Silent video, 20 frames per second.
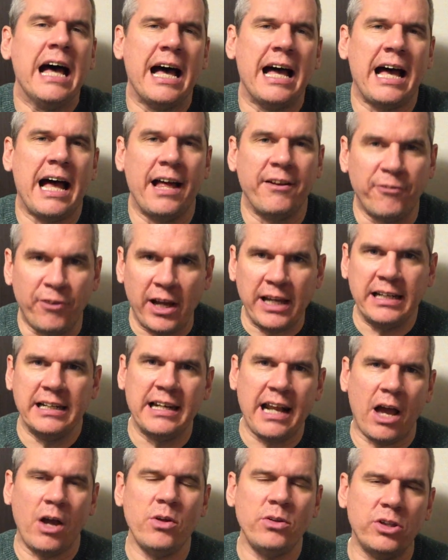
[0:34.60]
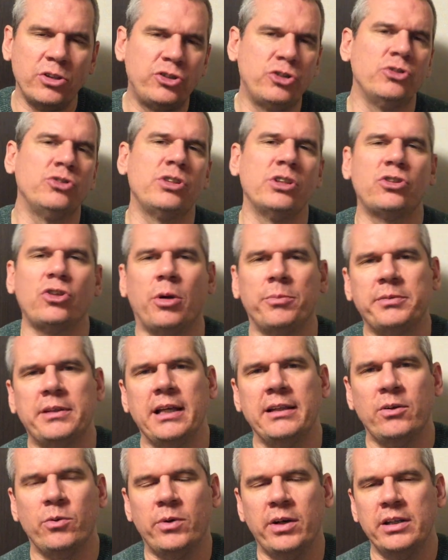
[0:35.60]
And right now the Tuesday Top
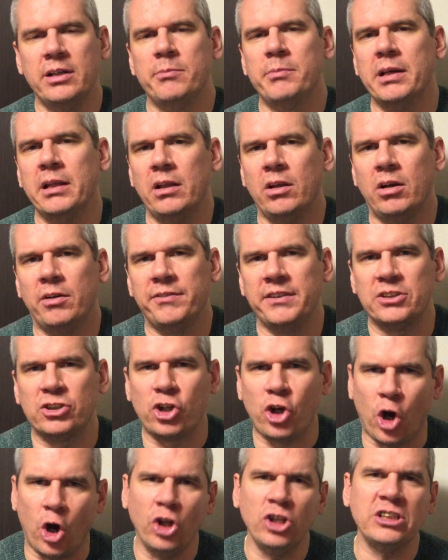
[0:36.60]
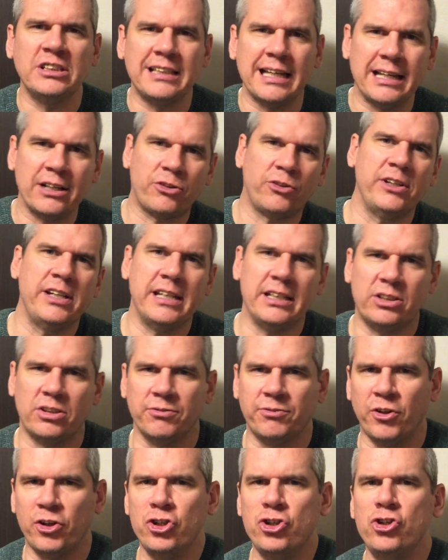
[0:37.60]
10 that we're in the middle of is content
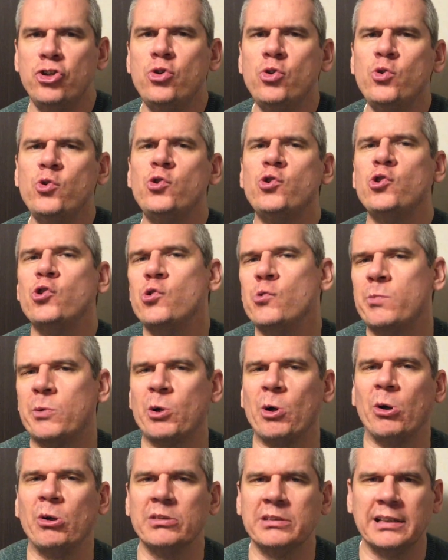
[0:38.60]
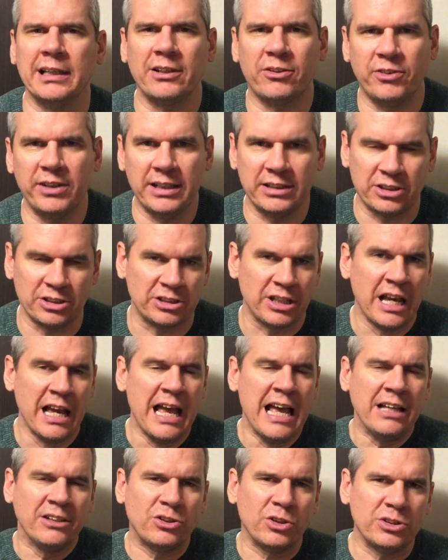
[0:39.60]
creation for YouTube content creators.
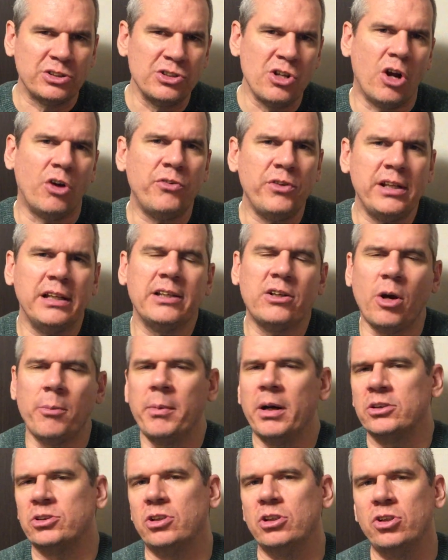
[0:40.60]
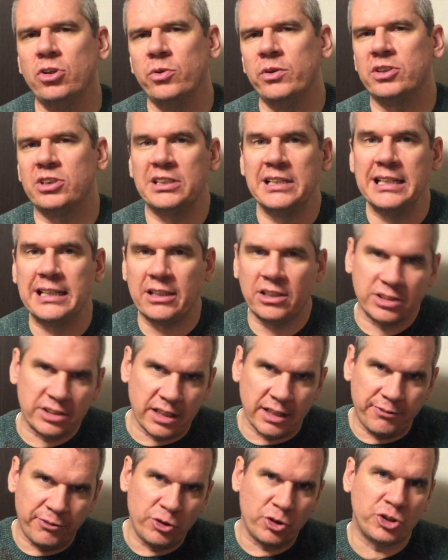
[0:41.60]
So it's not really got much to do with sneakers,
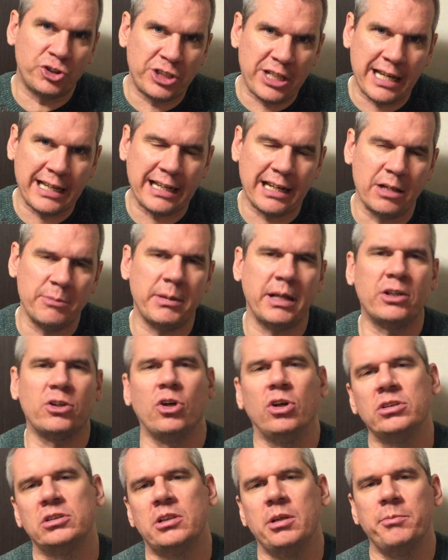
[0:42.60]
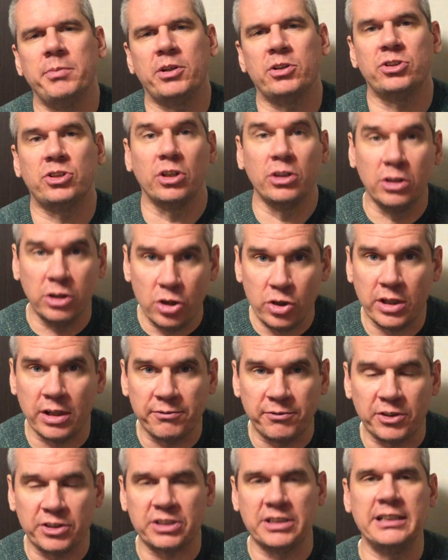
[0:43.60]
and if you're checking out my content because you're
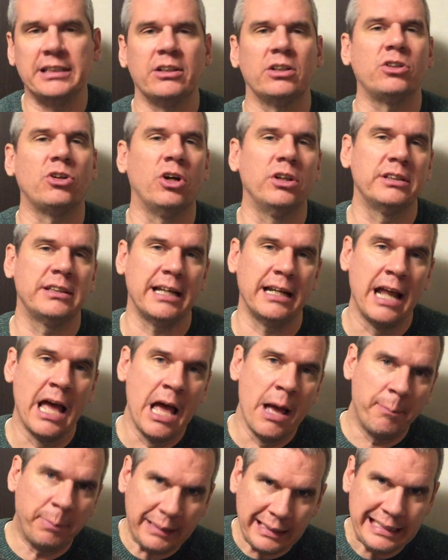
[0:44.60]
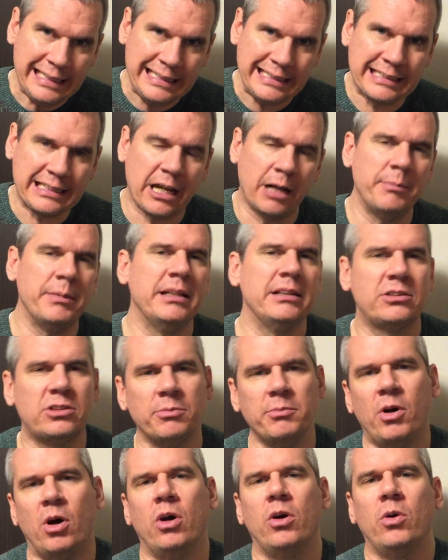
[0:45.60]
looking for sneaker content, please come in
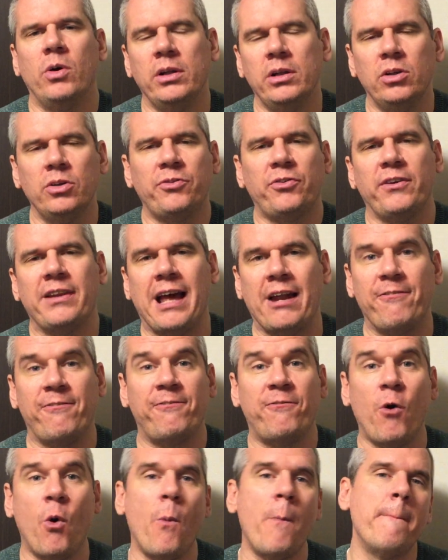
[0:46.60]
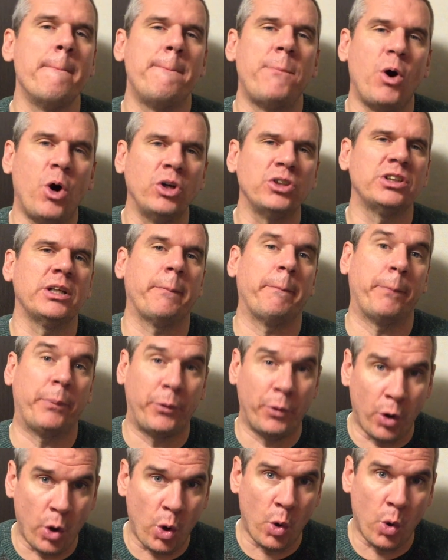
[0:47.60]
tomorrow and look for that Foamposite
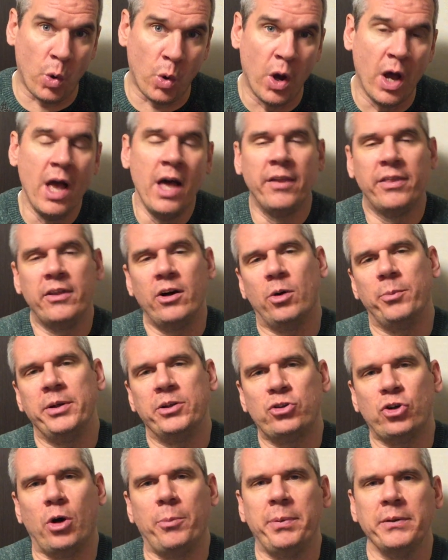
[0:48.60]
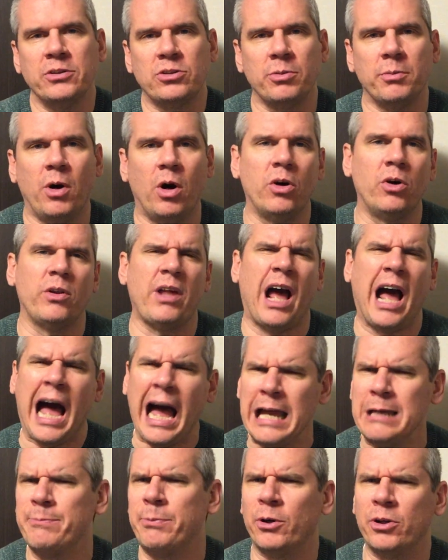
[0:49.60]
Pro that I'll be dropping tomorrow,
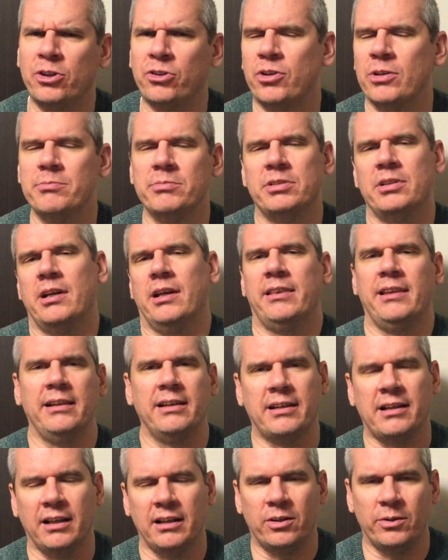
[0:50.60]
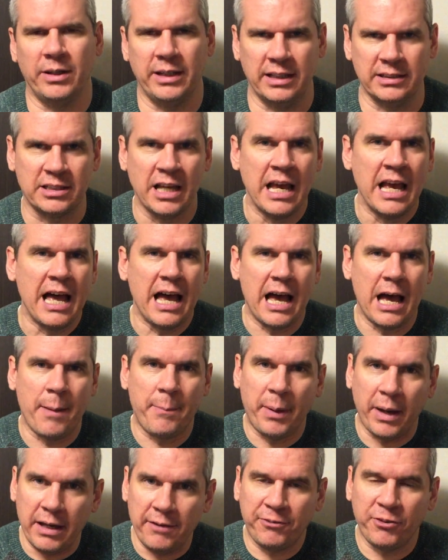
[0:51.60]
Hyper Crimson I think the colorway is.
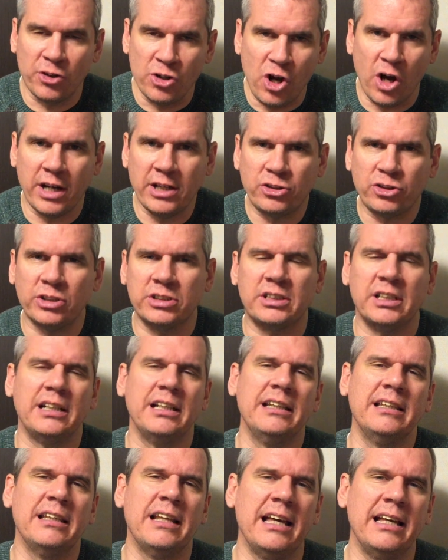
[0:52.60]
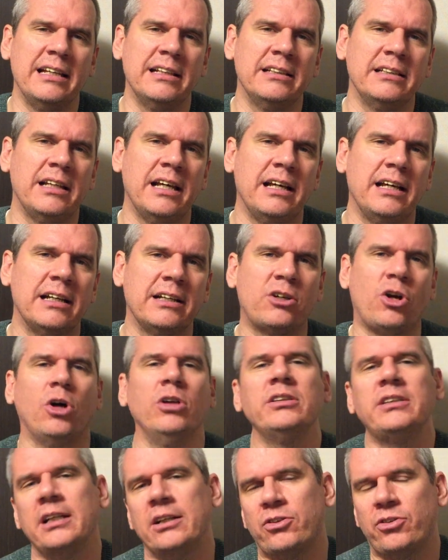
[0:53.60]
But if you're not interested in
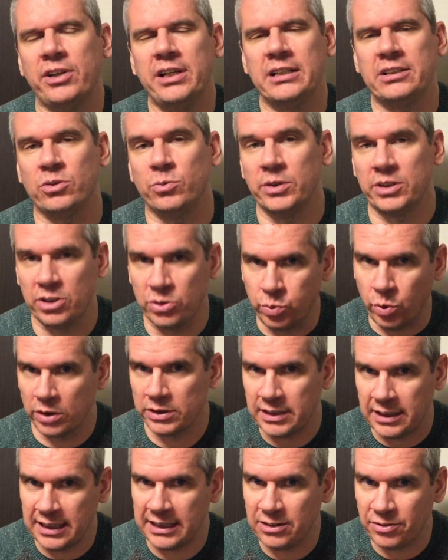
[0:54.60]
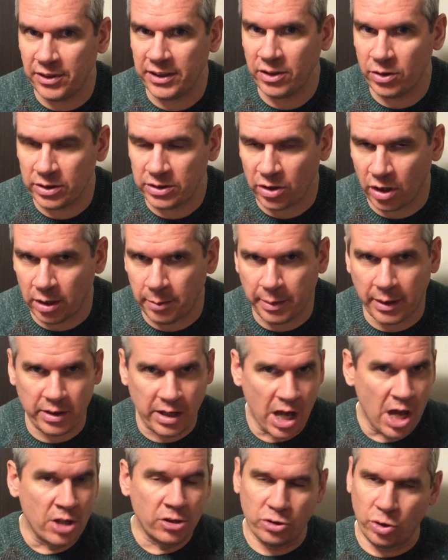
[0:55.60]
content creation, which is what today's video is all
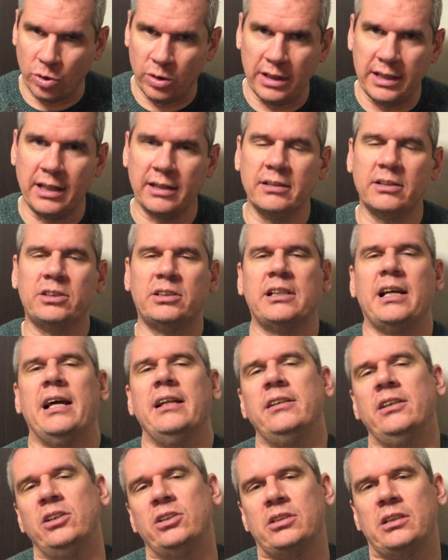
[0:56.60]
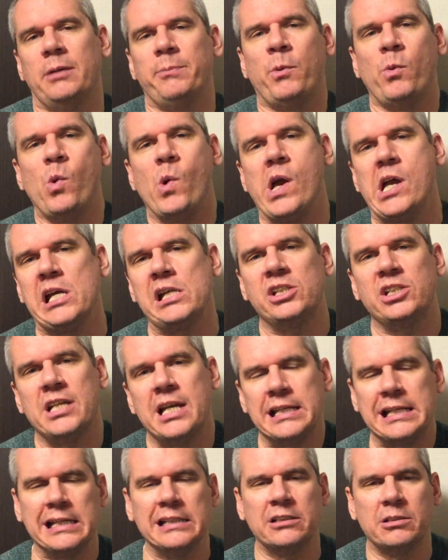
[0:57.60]
about, totally understand that you slip away and
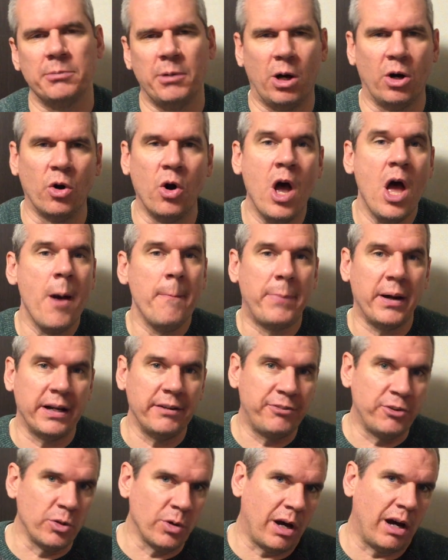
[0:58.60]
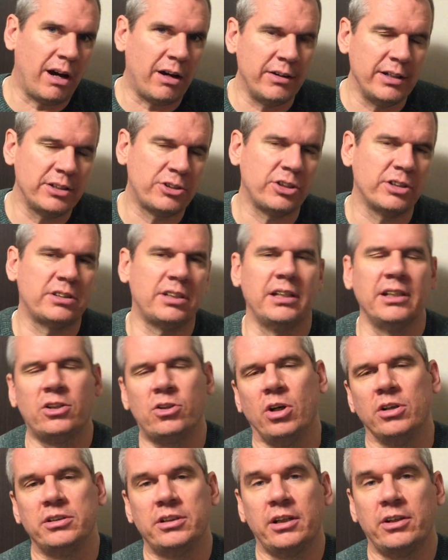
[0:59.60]
check in tomorrow. But if you are interested in
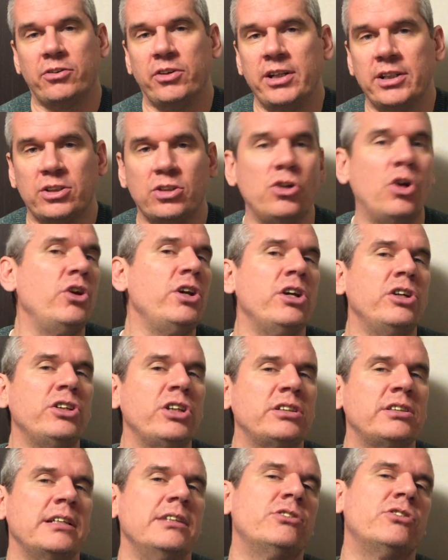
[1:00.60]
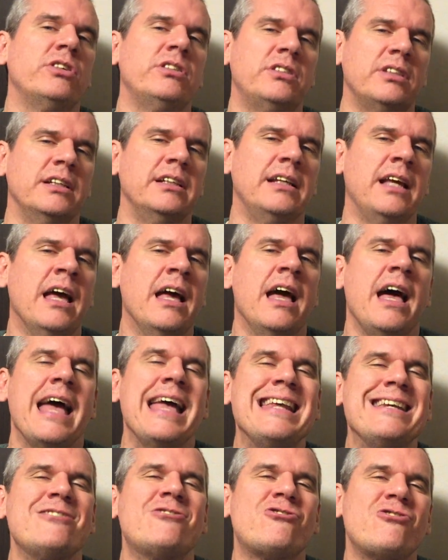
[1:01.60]
content creation, or you're just interested
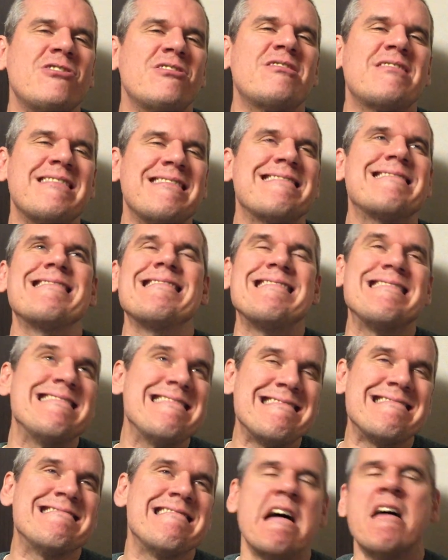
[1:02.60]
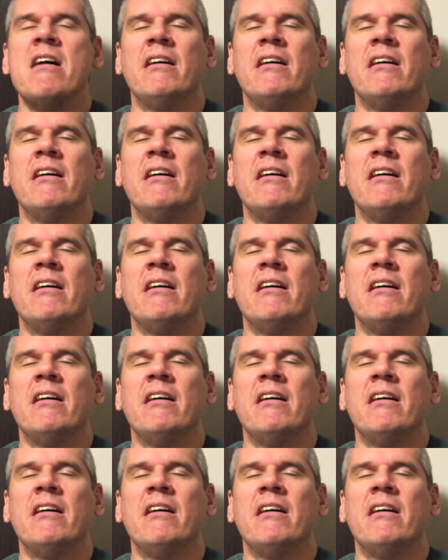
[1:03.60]
in